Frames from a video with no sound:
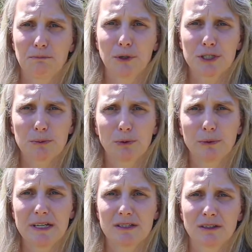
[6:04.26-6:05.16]
principal
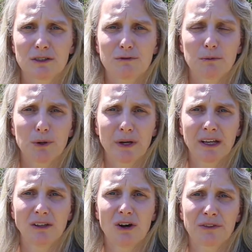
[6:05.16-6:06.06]
reasons for burning
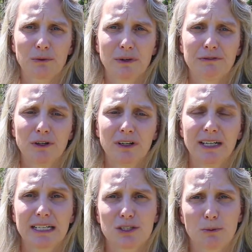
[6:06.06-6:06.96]
along the river
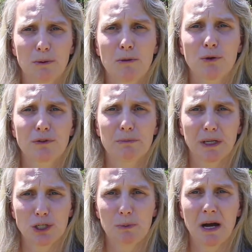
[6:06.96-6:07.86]
is to promote the pitch